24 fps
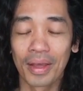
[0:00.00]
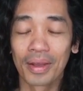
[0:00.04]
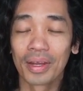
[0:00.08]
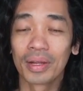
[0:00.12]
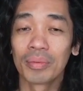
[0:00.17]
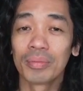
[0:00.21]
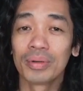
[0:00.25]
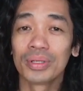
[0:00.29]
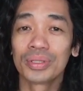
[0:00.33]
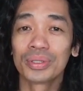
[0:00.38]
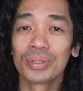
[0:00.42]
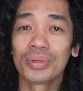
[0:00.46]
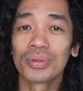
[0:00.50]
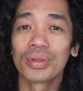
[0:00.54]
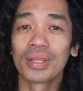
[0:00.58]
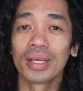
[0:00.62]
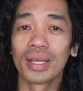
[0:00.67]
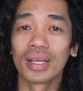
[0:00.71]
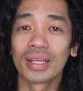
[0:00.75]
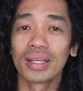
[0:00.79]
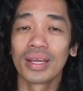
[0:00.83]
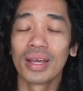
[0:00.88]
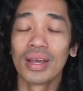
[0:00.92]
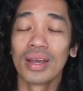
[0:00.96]
Number two
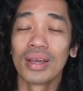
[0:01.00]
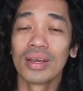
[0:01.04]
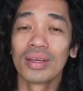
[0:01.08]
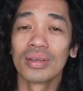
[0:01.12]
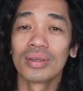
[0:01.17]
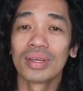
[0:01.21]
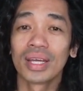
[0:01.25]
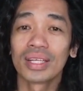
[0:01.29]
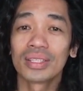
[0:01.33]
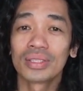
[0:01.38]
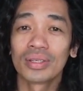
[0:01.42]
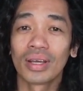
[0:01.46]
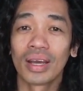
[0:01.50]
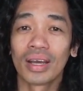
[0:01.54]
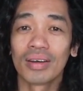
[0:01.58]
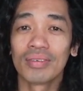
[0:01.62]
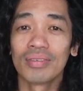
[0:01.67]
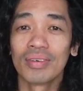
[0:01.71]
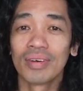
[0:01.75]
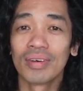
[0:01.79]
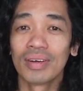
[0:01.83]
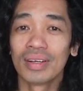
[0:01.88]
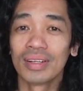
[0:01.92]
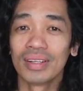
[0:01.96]
thing, you get to
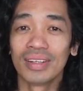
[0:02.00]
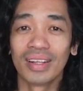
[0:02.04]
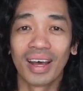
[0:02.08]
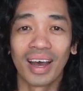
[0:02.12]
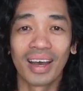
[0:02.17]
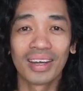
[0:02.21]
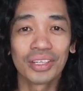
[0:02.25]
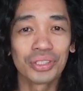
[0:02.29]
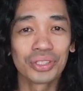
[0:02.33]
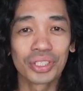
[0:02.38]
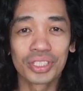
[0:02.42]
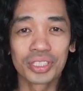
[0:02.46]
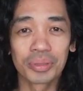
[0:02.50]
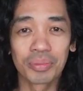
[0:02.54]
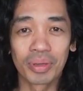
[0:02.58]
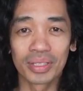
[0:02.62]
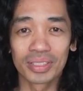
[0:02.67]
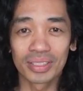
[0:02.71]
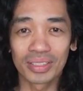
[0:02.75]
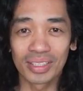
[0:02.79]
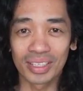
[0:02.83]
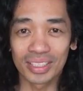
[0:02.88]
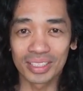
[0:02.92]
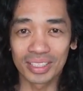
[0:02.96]
have
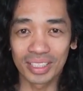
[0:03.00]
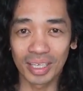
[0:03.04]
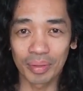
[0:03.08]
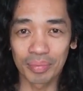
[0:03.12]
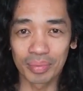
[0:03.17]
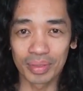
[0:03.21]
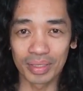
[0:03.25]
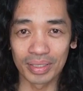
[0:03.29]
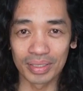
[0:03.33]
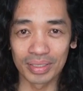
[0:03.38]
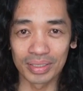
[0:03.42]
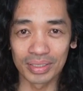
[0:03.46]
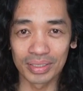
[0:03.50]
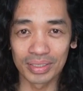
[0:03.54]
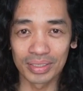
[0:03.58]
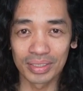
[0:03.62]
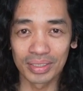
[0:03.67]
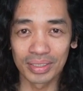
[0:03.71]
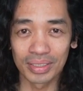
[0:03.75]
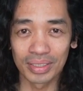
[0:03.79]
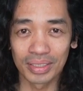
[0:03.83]
non-judgmental acceptance.